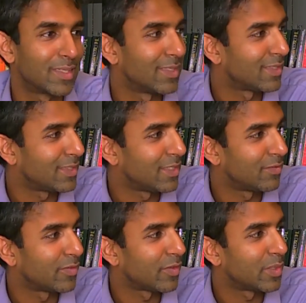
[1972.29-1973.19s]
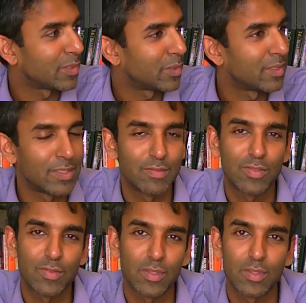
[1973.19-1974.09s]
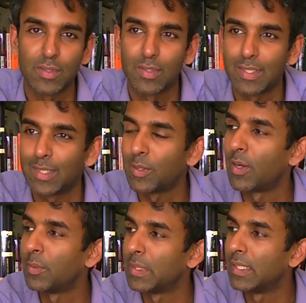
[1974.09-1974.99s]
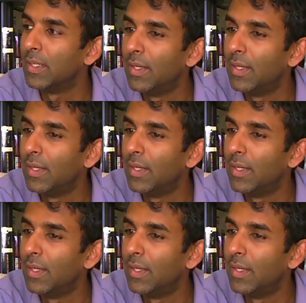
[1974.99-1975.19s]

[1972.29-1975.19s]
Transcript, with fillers: conceive of alternatives for the economy,